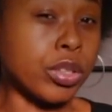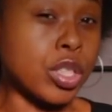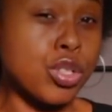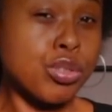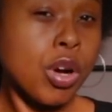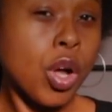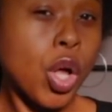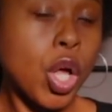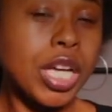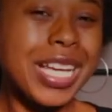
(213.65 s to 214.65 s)
really
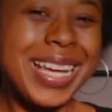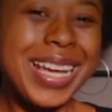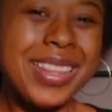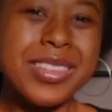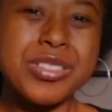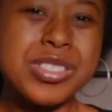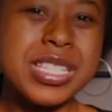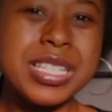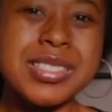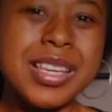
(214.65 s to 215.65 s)
strong, and there's
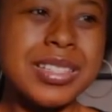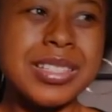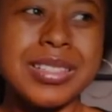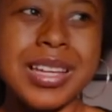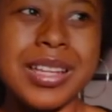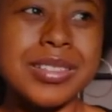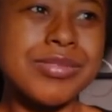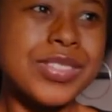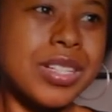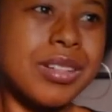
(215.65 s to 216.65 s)
things that can kind of,